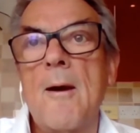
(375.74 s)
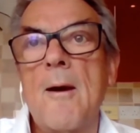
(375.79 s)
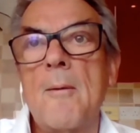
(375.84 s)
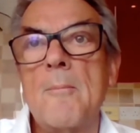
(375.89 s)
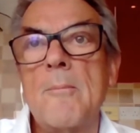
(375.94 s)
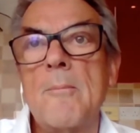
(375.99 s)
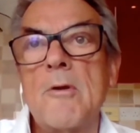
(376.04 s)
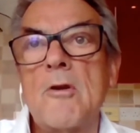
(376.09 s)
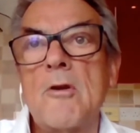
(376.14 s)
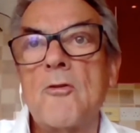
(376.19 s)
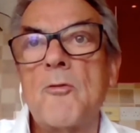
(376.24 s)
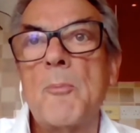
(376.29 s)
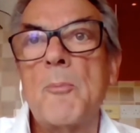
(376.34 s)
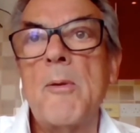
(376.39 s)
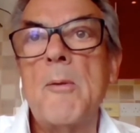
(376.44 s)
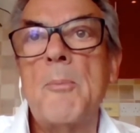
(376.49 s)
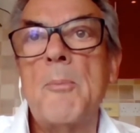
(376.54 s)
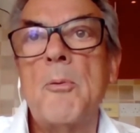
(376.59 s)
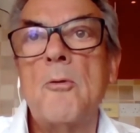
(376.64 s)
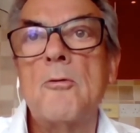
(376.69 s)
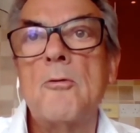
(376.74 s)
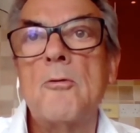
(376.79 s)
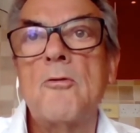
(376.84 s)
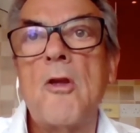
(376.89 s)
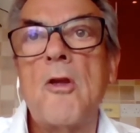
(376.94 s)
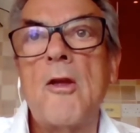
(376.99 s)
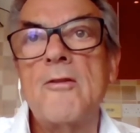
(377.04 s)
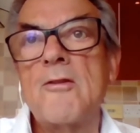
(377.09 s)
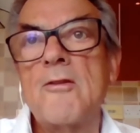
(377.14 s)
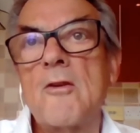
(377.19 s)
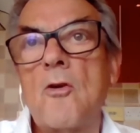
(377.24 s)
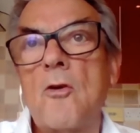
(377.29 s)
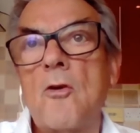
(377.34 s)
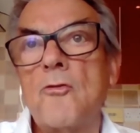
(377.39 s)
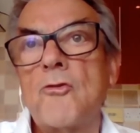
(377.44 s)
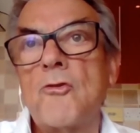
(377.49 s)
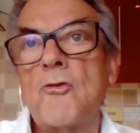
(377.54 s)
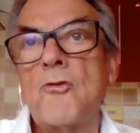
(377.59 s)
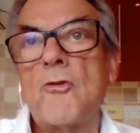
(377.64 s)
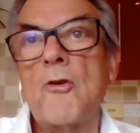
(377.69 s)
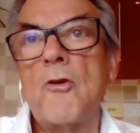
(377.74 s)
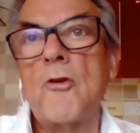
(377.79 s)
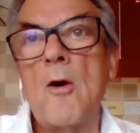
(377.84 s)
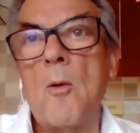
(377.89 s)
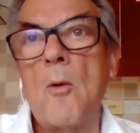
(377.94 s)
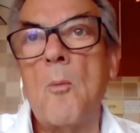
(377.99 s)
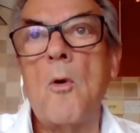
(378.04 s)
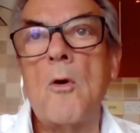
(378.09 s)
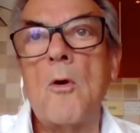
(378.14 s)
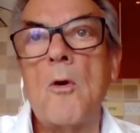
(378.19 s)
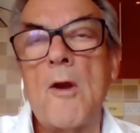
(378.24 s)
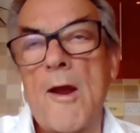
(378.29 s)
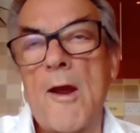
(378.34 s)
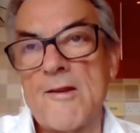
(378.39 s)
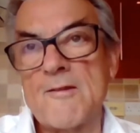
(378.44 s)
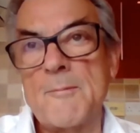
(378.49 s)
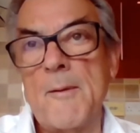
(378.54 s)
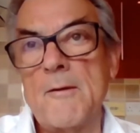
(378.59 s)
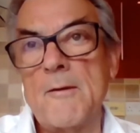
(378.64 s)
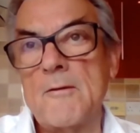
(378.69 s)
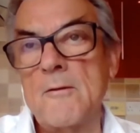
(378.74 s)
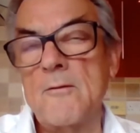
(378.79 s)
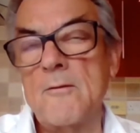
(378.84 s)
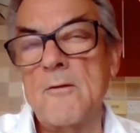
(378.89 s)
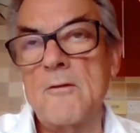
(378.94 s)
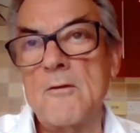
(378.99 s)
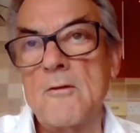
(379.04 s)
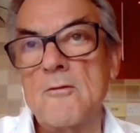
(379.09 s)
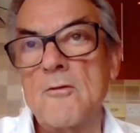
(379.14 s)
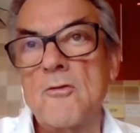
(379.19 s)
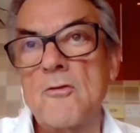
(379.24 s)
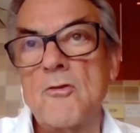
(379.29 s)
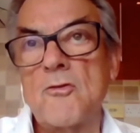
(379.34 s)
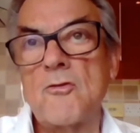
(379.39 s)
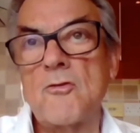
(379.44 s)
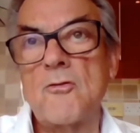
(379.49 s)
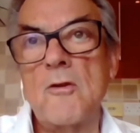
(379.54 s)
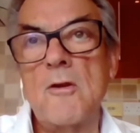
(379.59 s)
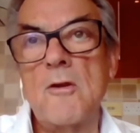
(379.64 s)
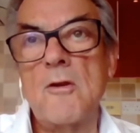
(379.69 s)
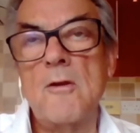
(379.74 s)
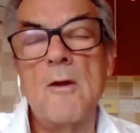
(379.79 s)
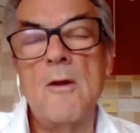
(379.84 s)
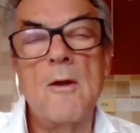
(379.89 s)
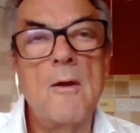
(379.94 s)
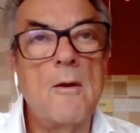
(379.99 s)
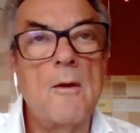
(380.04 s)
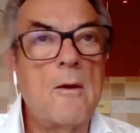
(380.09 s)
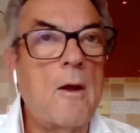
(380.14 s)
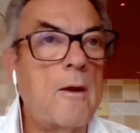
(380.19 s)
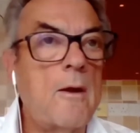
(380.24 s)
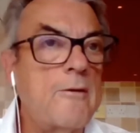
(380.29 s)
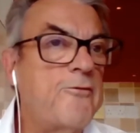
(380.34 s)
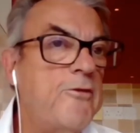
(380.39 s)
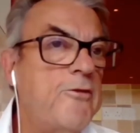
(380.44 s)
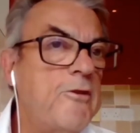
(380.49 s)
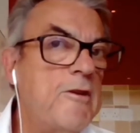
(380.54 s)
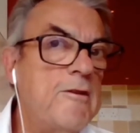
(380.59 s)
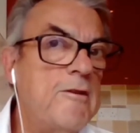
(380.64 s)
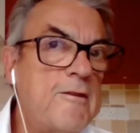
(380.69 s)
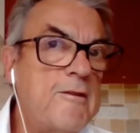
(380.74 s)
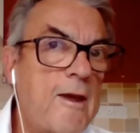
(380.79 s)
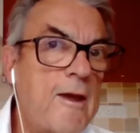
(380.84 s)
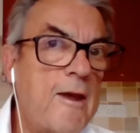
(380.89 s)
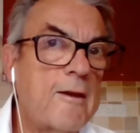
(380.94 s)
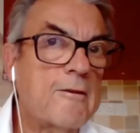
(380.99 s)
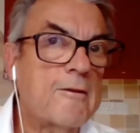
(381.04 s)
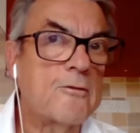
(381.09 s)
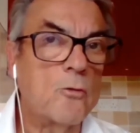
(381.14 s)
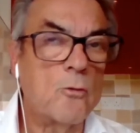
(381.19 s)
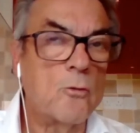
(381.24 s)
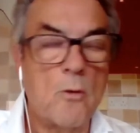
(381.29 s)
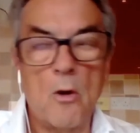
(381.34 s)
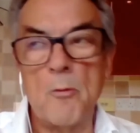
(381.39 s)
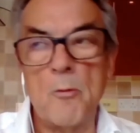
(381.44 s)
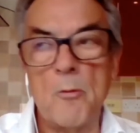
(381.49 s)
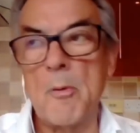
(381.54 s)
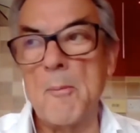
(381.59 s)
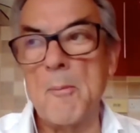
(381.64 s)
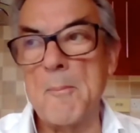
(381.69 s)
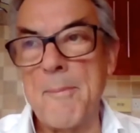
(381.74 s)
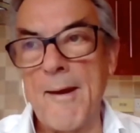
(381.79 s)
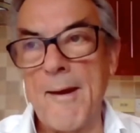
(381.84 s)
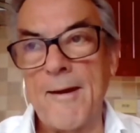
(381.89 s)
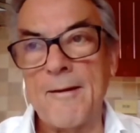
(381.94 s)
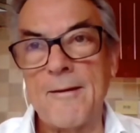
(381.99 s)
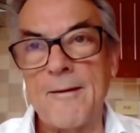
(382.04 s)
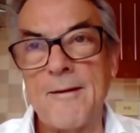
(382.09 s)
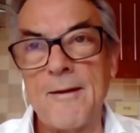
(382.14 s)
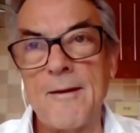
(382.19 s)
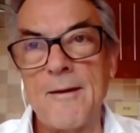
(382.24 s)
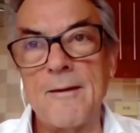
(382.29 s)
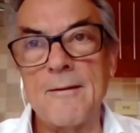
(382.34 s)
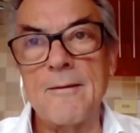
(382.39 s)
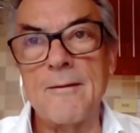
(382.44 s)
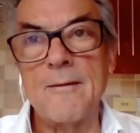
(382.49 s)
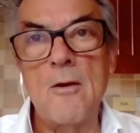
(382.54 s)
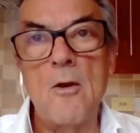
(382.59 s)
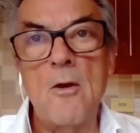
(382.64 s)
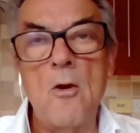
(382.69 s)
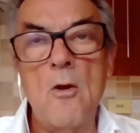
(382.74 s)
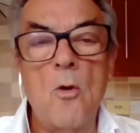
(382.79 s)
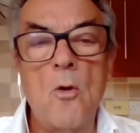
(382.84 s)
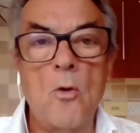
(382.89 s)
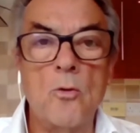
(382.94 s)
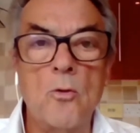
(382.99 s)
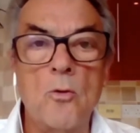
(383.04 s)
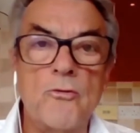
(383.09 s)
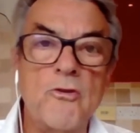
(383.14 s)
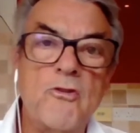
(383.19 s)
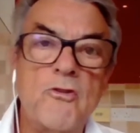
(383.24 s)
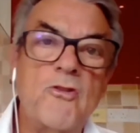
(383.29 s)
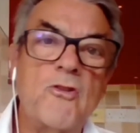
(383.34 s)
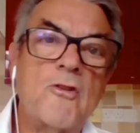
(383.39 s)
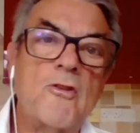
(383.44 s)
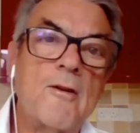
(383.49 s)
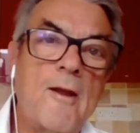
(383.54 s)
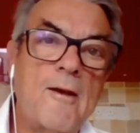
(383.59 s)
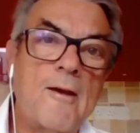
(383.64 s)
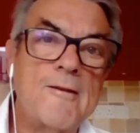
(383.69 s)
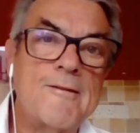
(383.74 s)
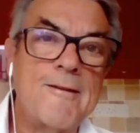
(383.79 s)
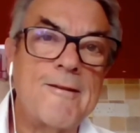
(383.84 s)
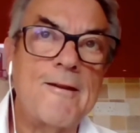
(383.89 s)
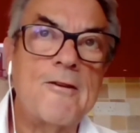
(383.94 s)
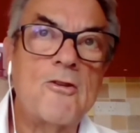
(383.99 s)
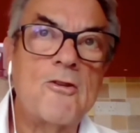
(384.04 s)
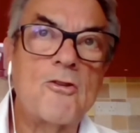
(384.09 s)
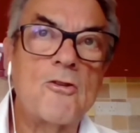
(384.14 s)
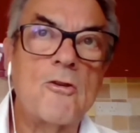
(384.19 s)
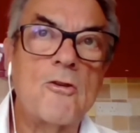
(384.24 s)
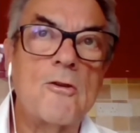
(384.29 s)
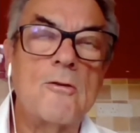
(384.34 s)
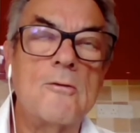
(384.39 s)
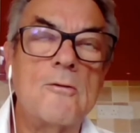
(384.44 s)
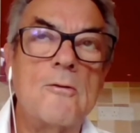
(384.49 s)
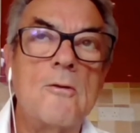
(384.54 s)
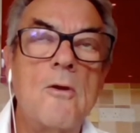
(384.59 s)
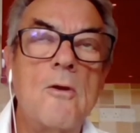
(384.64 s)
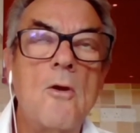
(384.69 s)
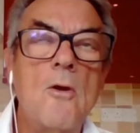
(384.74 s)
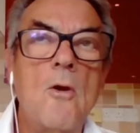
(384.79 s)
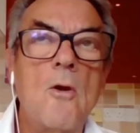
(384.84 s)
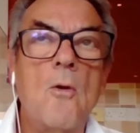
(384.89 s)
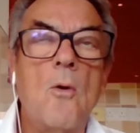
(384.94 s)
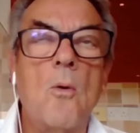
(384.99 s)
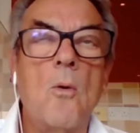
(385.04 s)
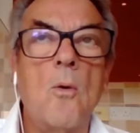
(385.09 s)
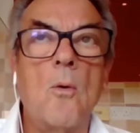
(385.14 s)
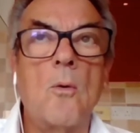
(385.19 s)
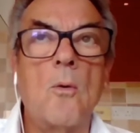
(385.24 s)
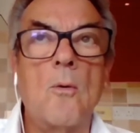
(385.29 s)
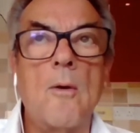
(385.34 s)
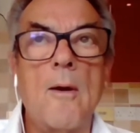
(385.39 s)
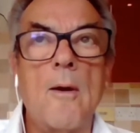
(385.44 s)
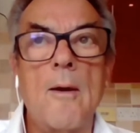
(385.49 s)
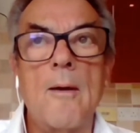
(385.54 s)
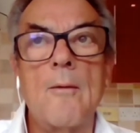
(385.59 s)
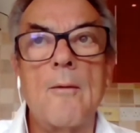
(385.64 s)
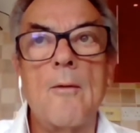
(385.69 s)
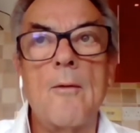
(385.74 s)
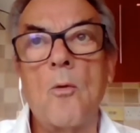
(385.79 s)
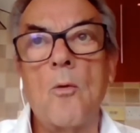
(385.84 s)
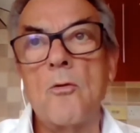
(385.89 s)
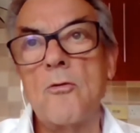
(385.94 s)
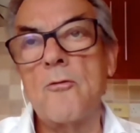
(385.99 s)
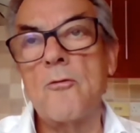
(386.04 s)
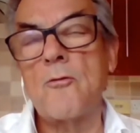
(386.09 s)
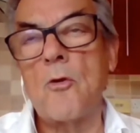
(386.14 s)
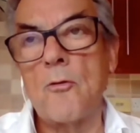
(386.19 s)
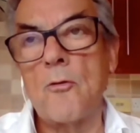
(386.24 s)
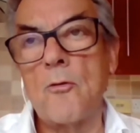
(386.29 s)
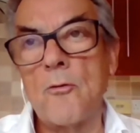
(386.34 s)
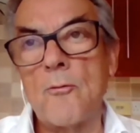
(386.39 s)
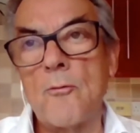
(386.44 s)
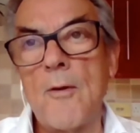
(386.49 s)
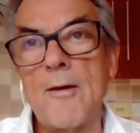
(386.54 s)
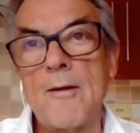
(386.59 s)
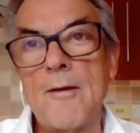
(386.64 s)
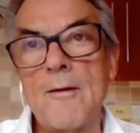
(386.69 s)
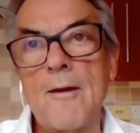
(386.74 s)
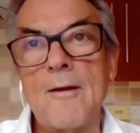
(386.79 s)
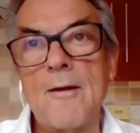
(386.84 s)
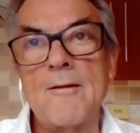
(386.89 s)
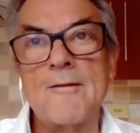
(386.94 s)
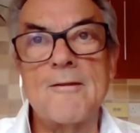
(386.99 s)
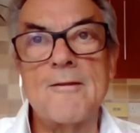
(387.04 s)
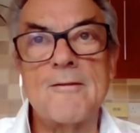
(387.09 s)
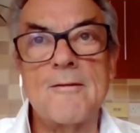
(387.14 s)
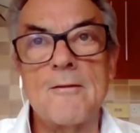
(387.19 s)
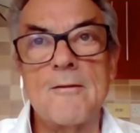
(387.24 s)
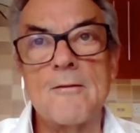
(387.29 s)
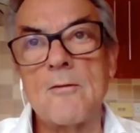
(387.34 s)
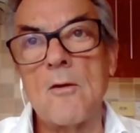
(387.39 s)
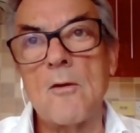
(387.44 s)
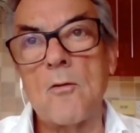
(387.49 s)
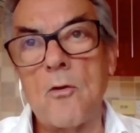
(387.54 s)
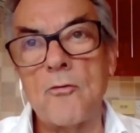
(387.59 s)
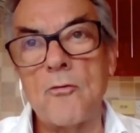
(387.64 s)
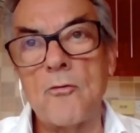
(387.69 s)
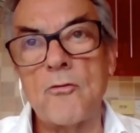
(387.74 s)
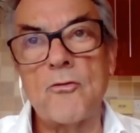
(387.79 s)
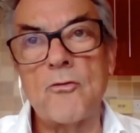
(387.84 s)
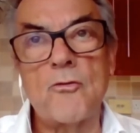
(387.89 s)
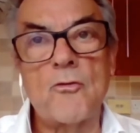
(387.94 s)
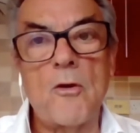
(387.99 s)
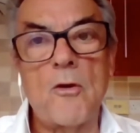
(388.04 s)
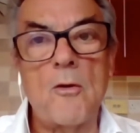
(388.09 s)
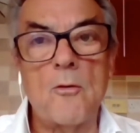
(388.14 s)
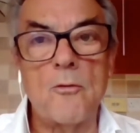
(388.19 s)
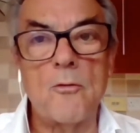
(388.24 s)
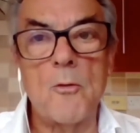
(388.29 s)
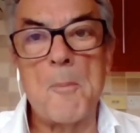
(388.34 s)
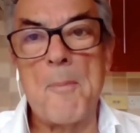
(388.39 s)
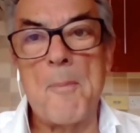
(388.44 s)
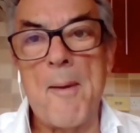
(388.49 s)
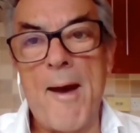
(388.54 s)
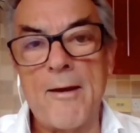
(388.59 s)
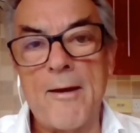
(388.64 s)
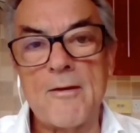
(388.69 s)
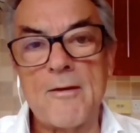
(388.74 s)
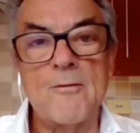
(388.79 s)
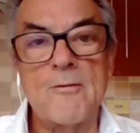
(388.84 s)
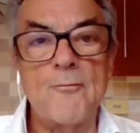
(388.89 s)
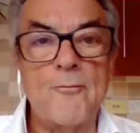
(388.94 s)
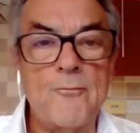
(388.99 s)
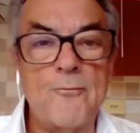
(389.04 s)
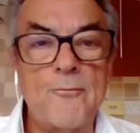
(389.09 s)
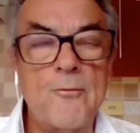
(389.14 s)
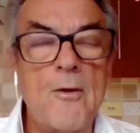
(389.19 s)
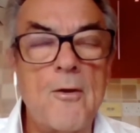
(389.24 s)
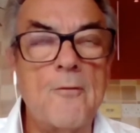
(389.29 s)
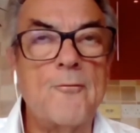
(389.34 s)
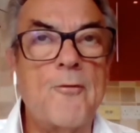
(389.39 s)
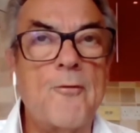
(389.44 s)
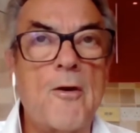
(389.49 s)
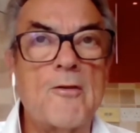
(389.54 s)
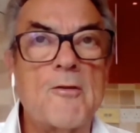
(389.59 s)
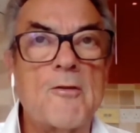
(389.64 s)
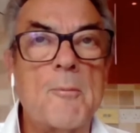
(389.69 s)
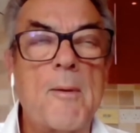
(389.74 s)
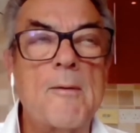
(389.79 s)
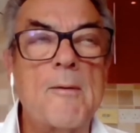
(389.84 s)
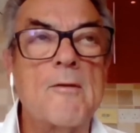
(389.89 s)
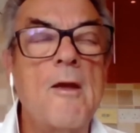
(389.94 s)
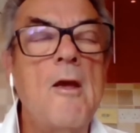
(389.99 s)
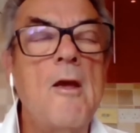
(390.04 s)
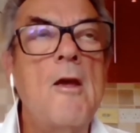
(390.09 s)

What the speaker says: because people tend to concentrate on one aspect of the industry, like fintechs or open banking or digitalization, or you've got the regulators that they'll concentrate on the backs and faster pace.